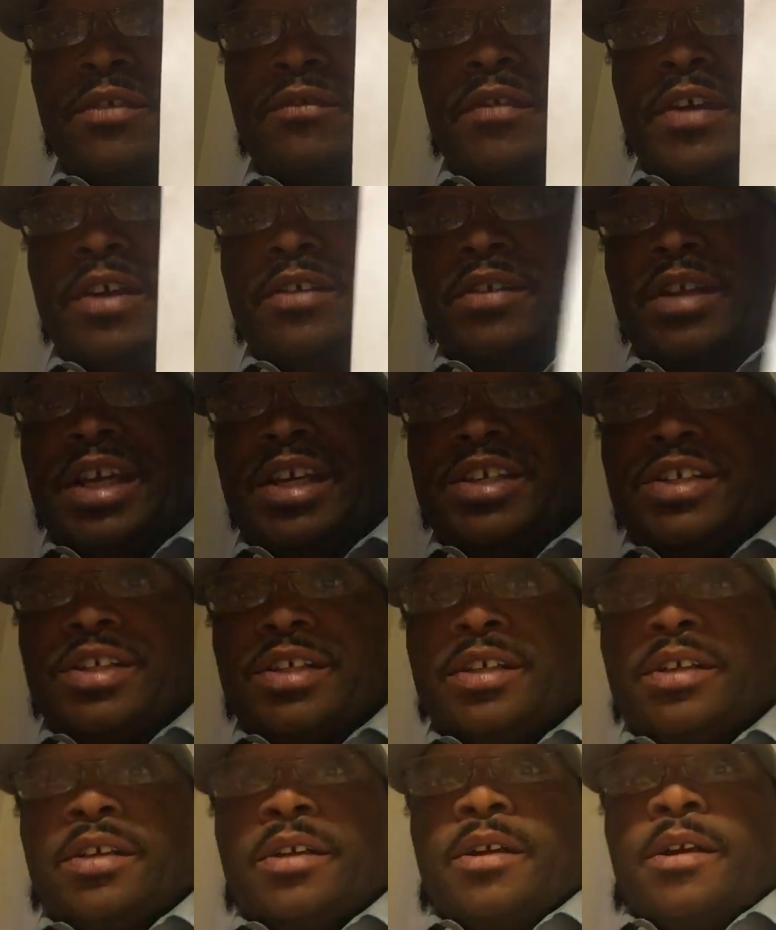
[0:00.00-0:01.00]
the
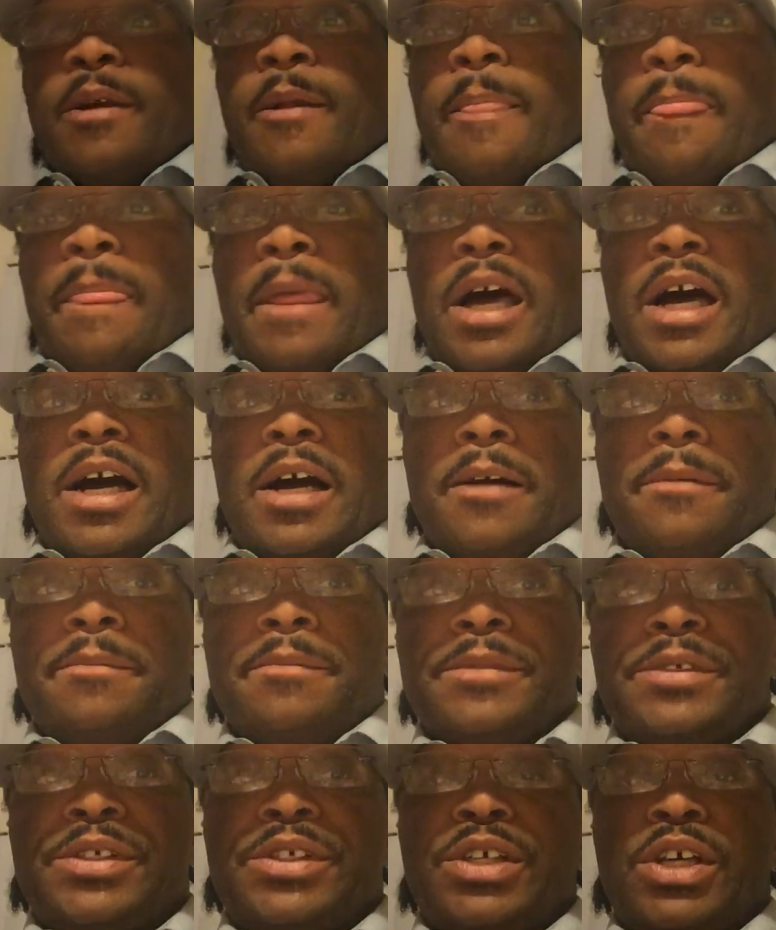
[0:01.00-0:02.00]
foundation.
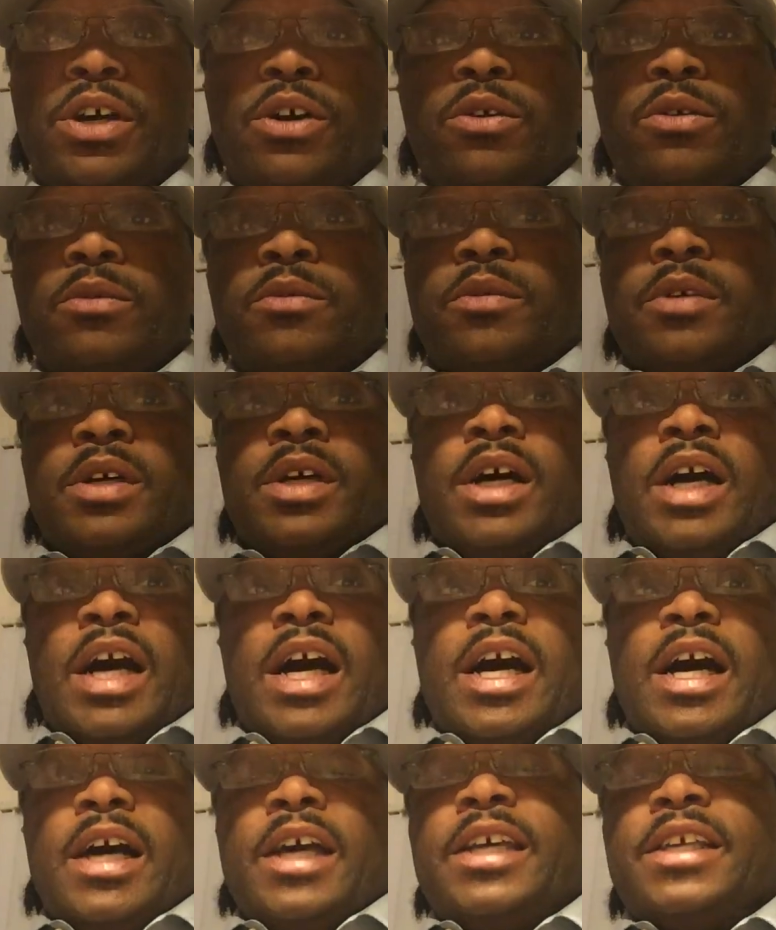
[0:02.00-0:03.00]
In
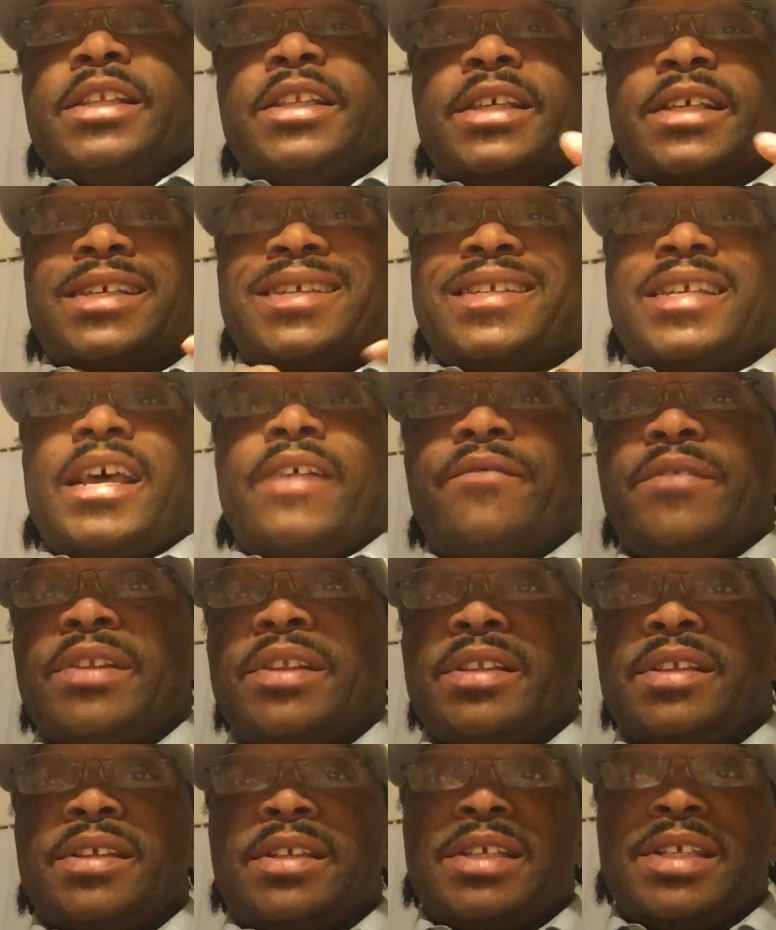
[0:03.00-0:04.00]
the
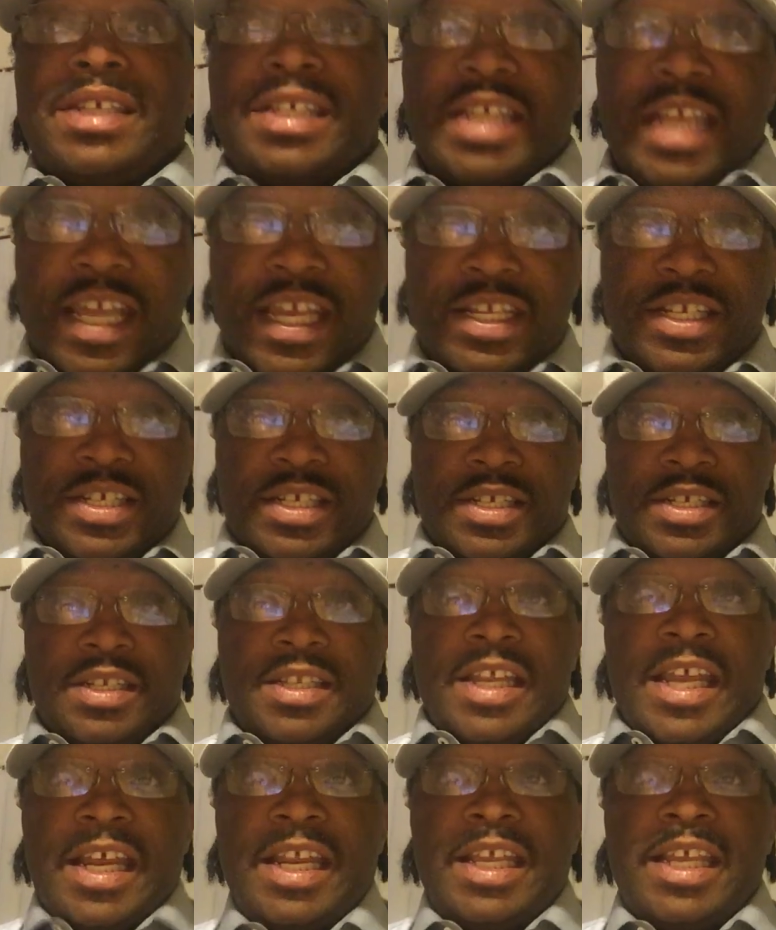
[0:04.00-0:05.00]
seven stages
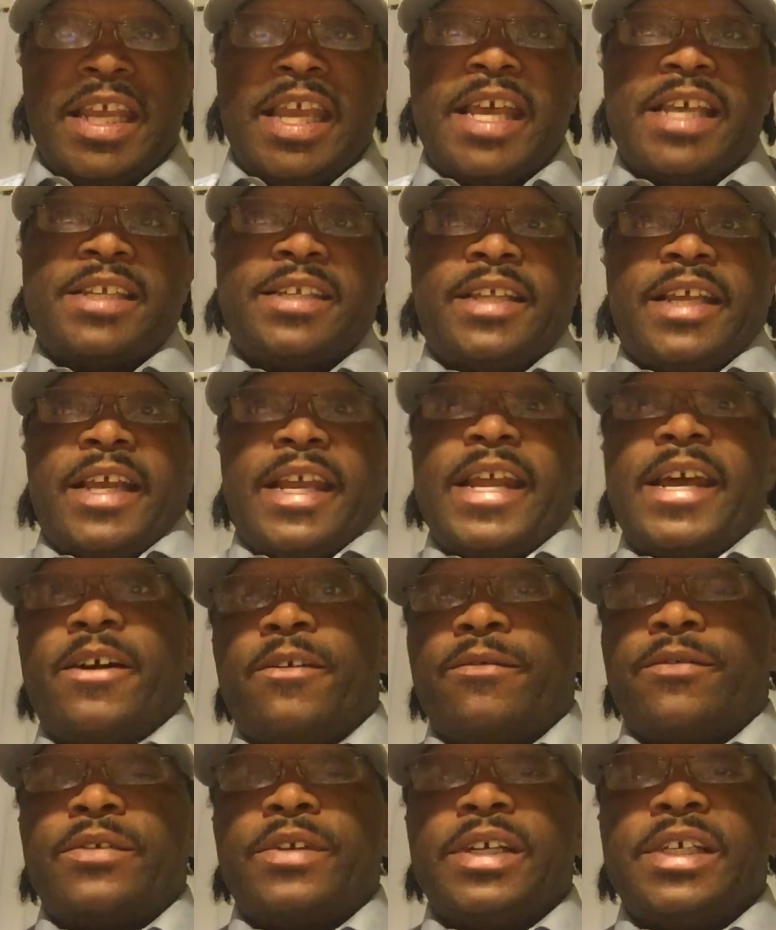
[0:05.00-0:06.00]
that he has laid
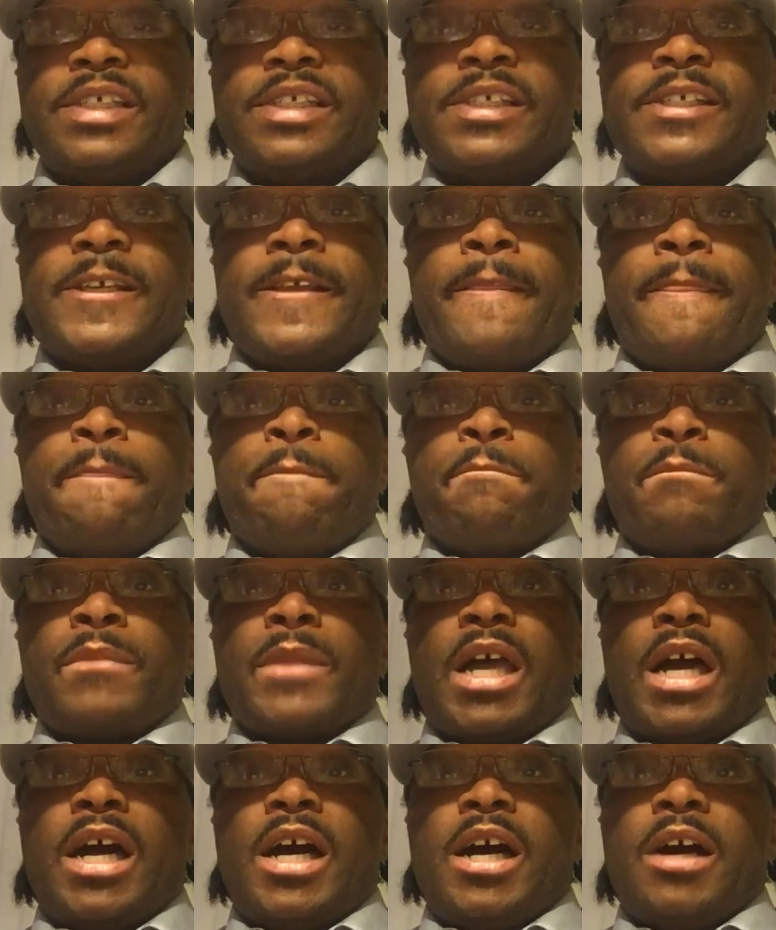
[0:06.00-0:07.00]
out for us,
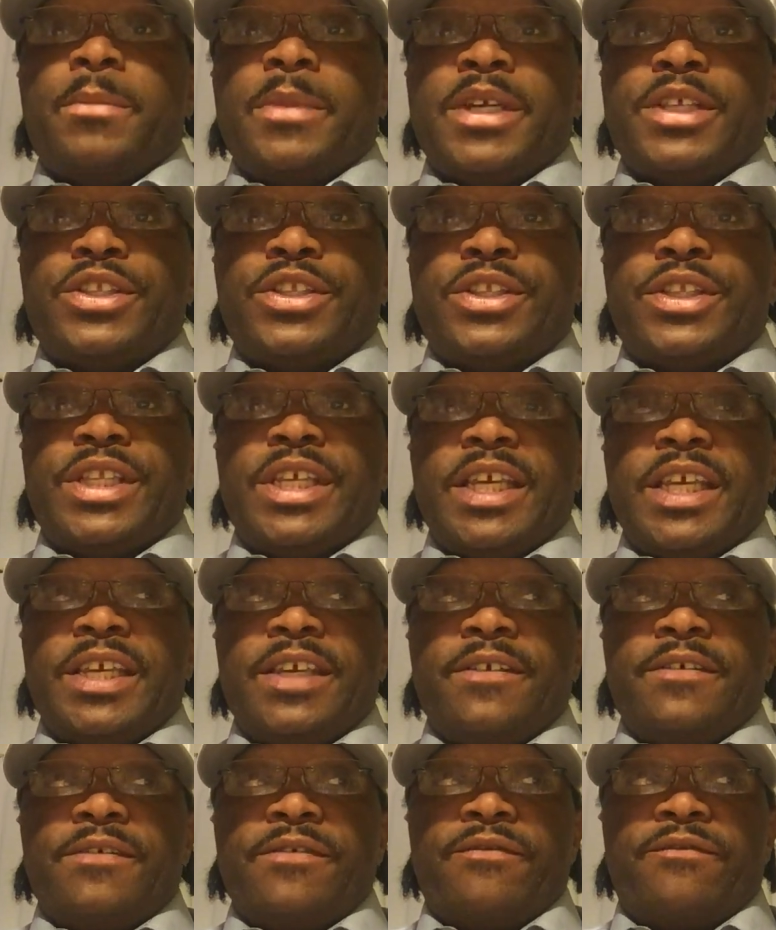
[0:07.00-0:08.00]
in
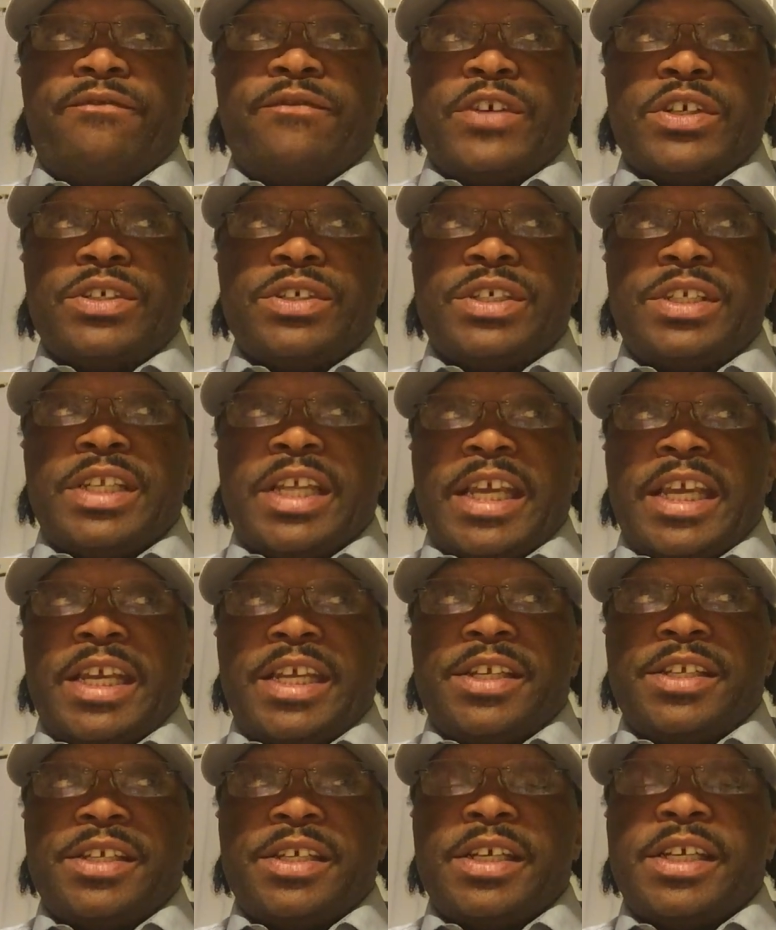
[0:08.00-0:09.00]
the first
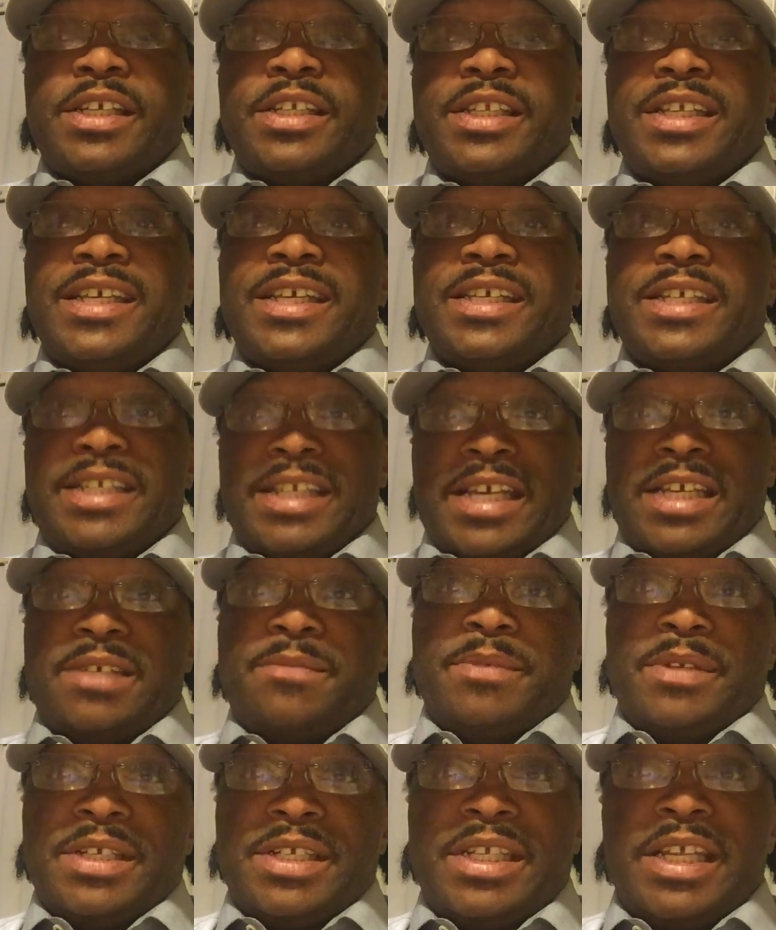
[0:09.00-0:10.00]
stage is the
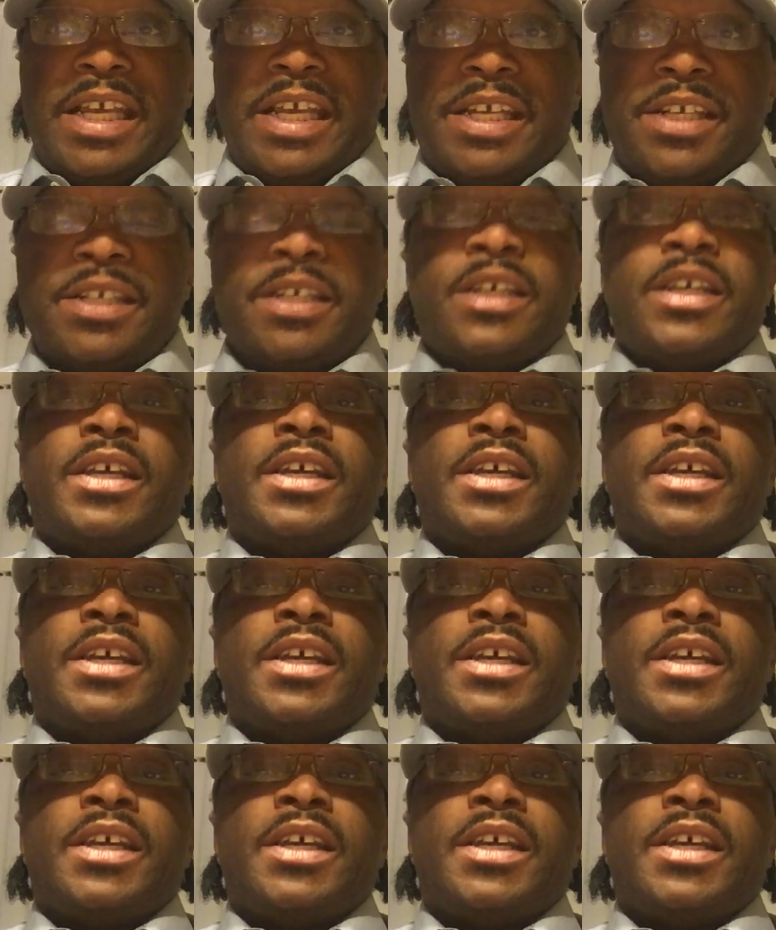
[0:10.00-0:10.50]
assessment stage.